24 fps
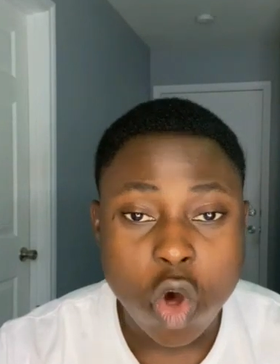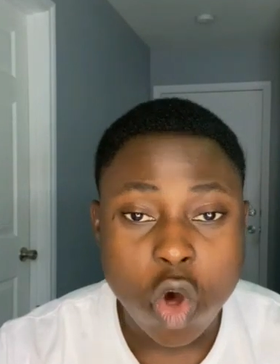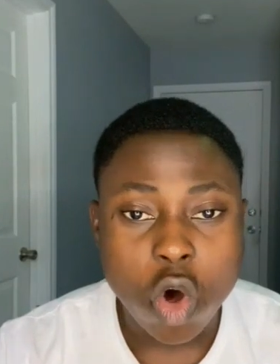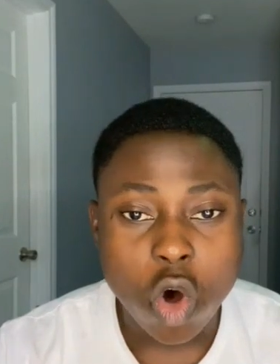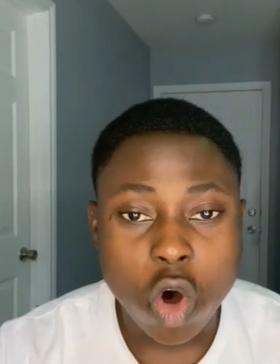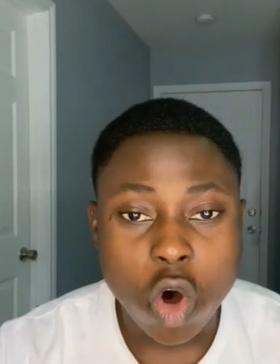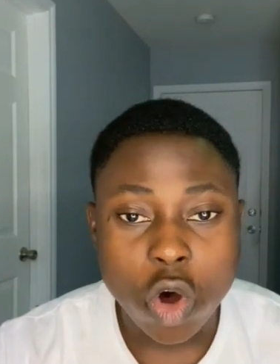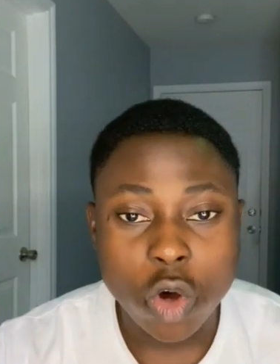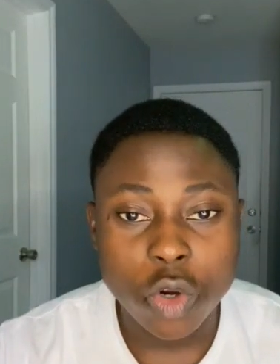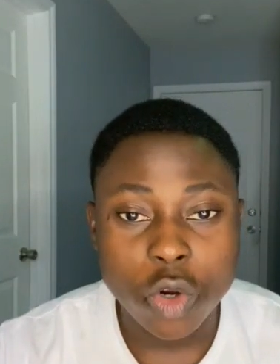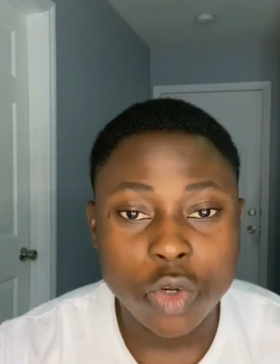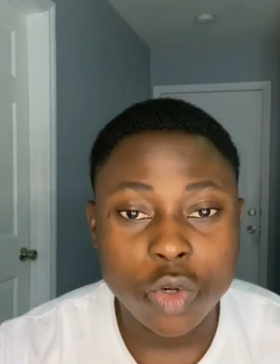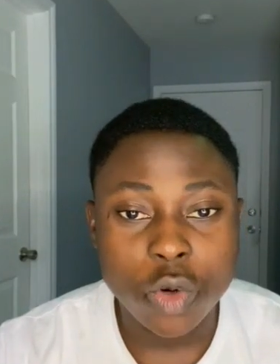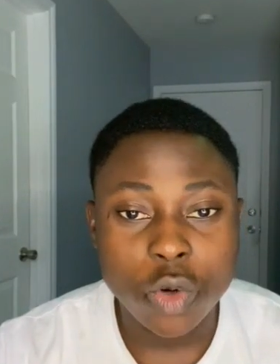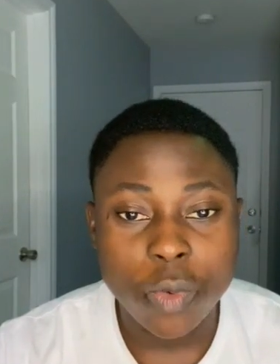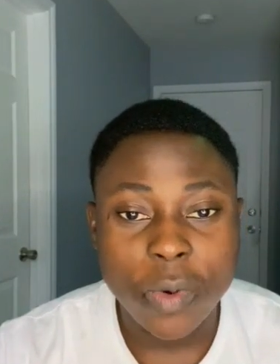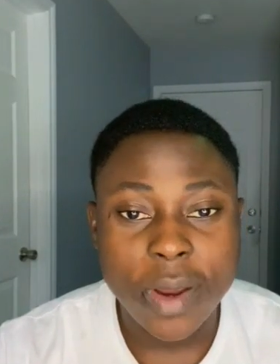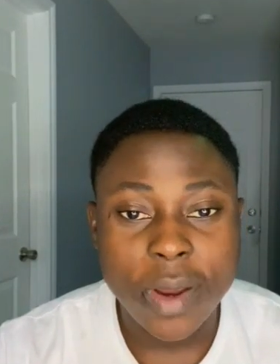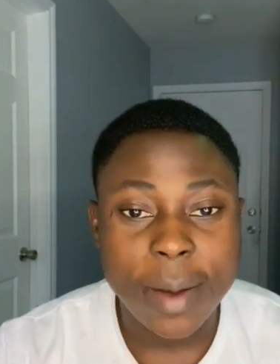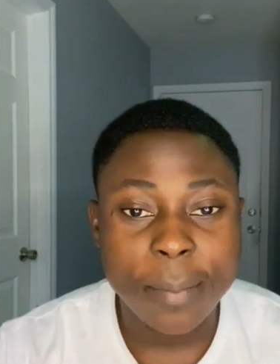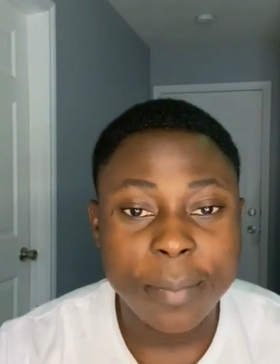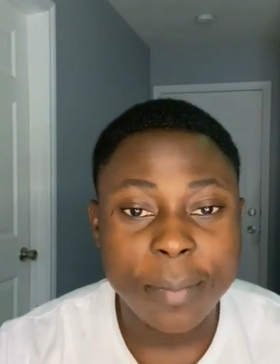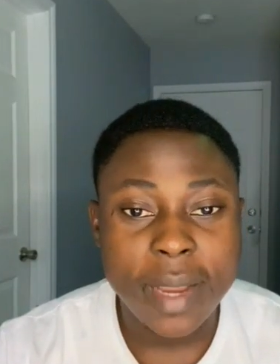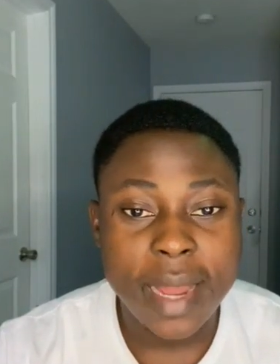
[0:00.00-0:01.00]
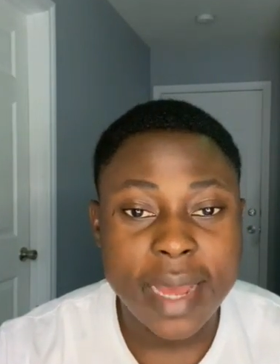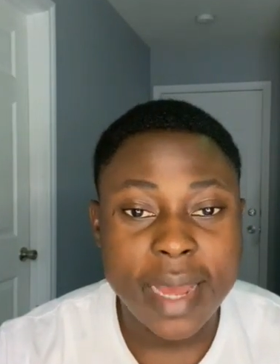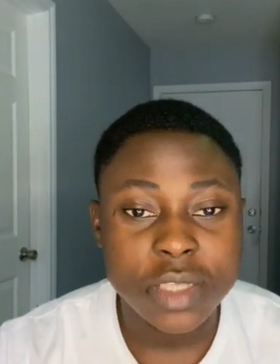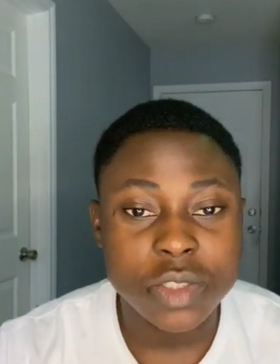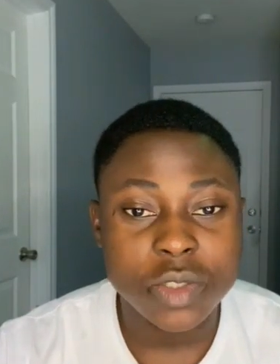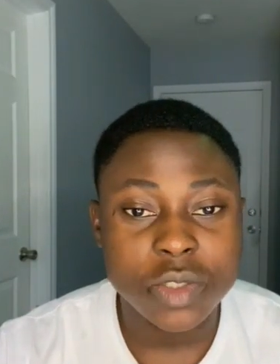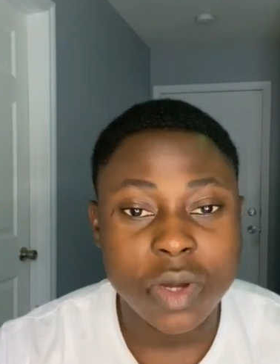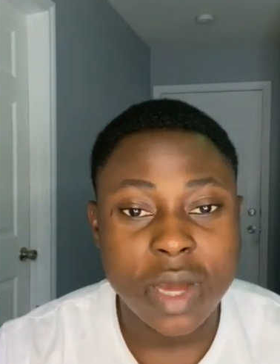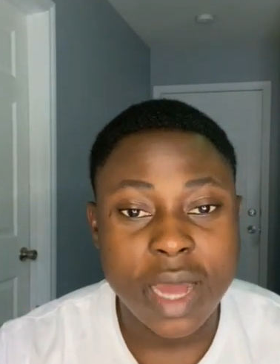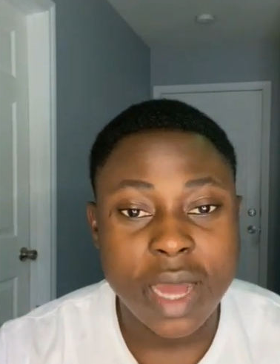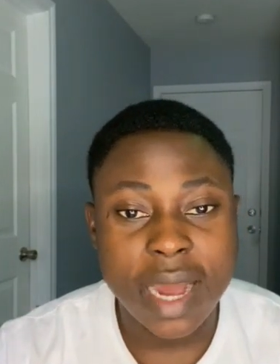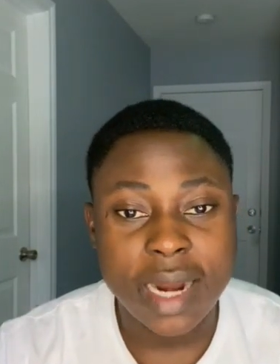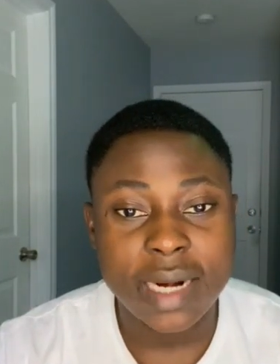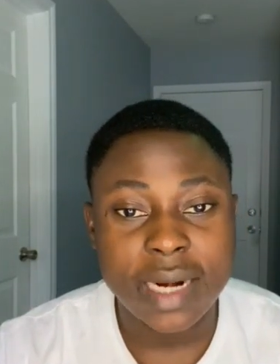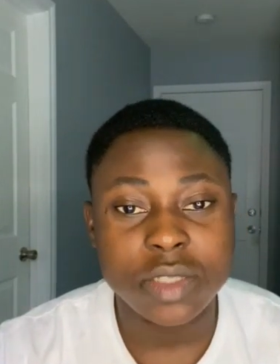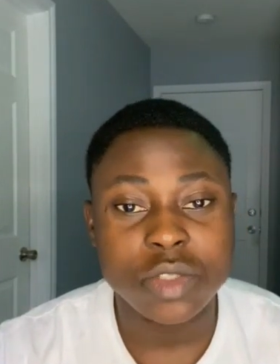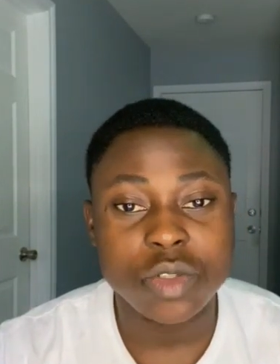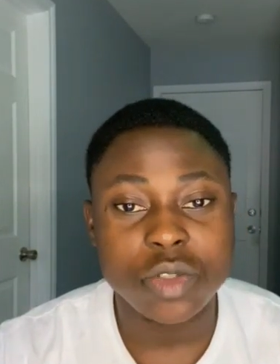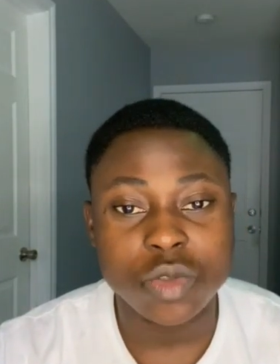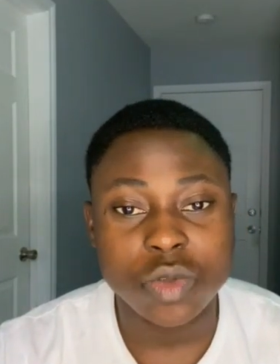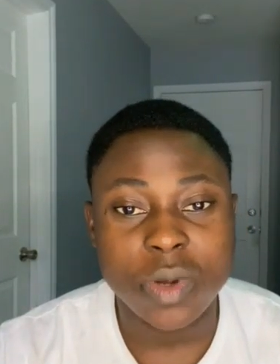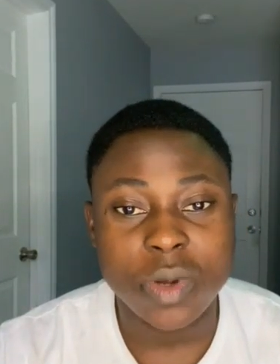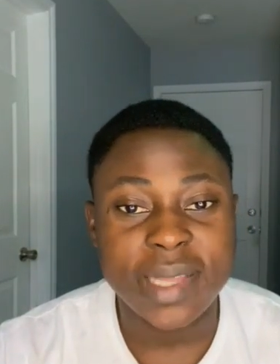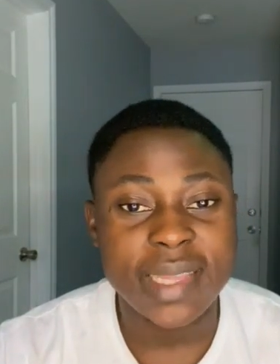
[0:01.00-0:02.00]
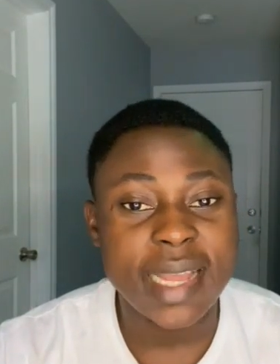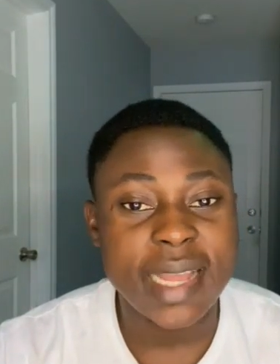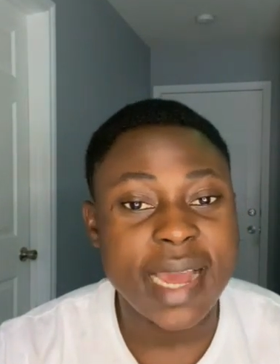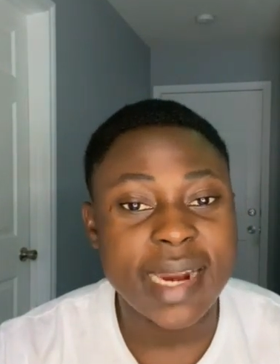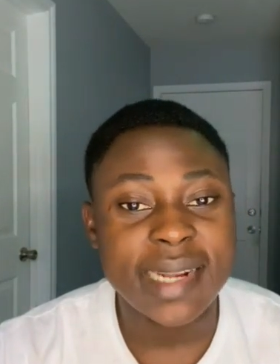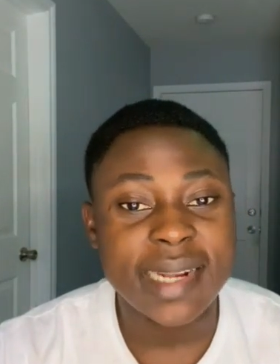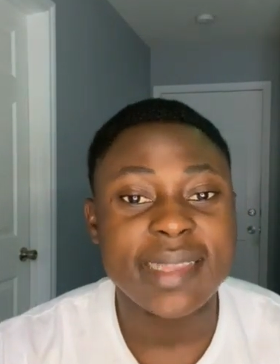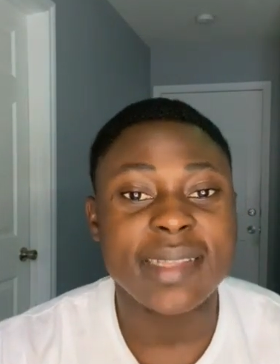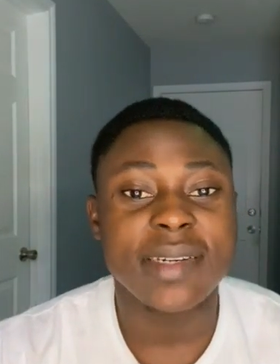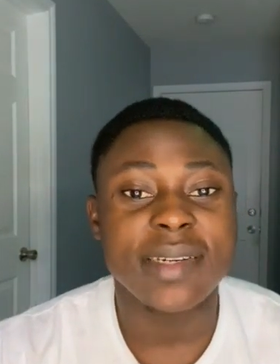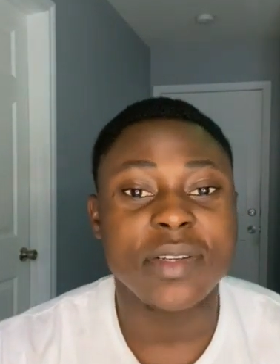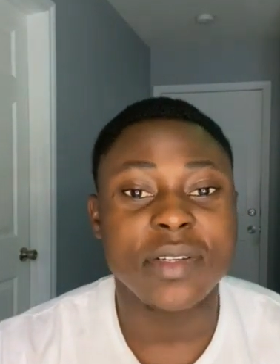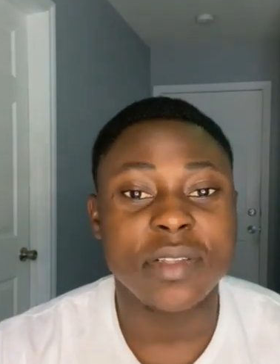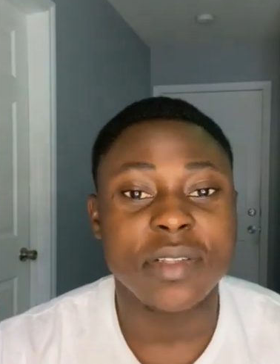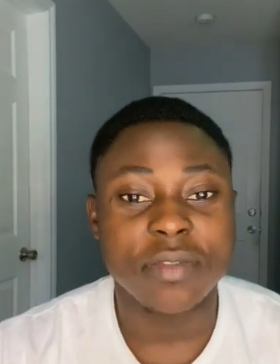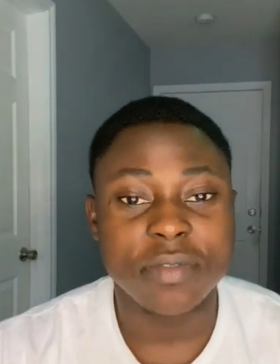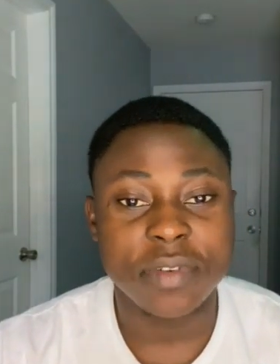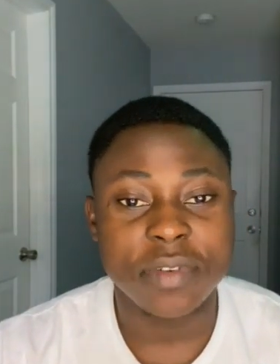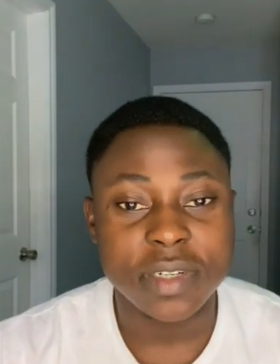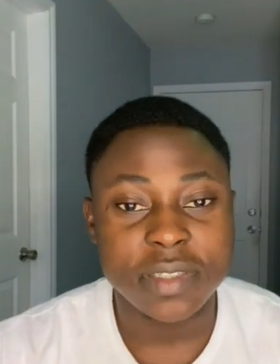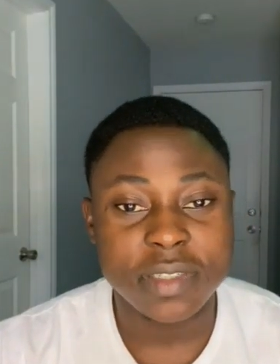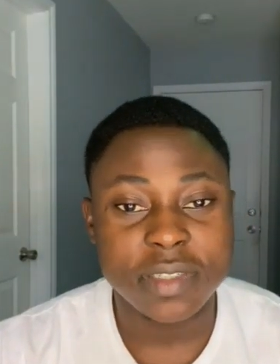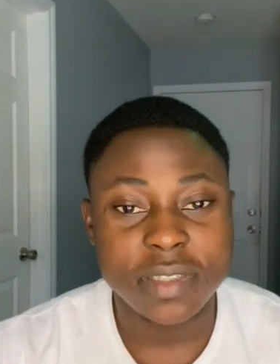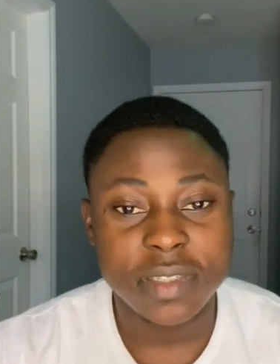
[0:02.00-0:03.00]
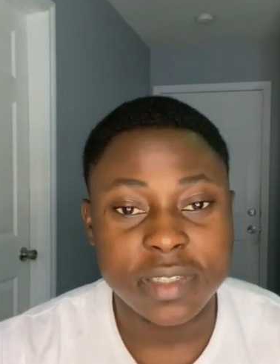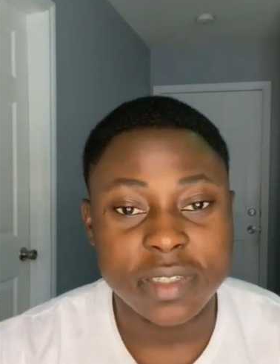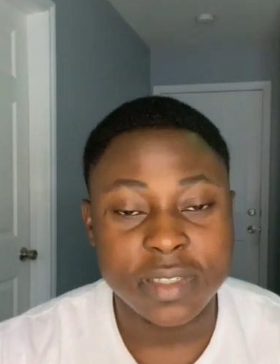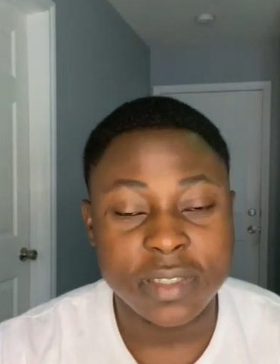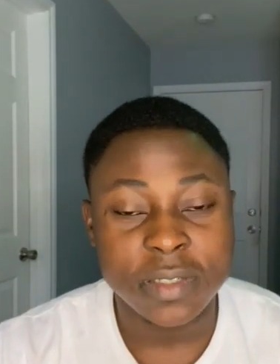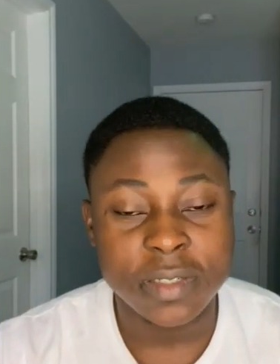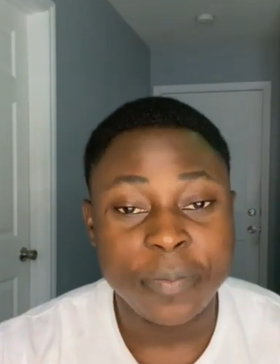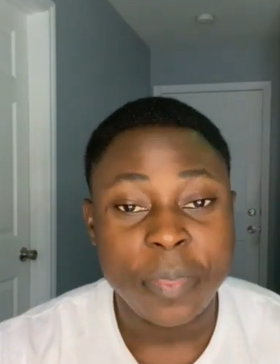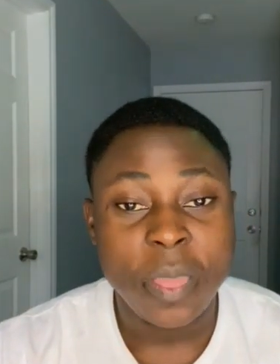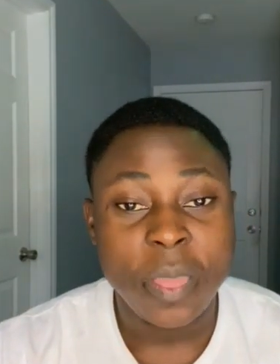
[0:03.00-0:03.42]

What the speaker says: or you will apply to R2 and R3 universities.